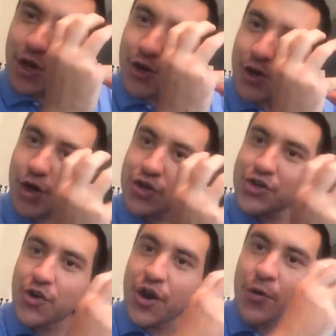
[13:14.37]

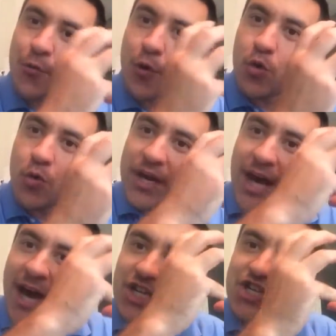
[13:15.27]
nurture and root what
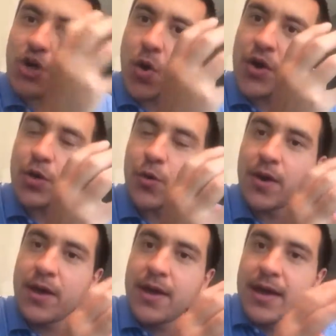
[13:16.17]
God is showing you
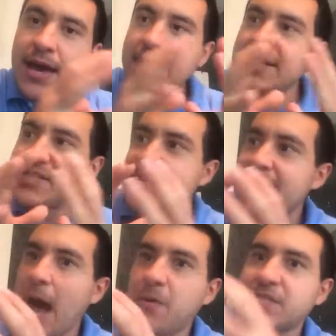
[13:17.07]
and to
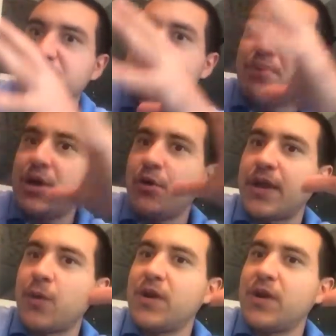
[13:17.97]
see how it's building.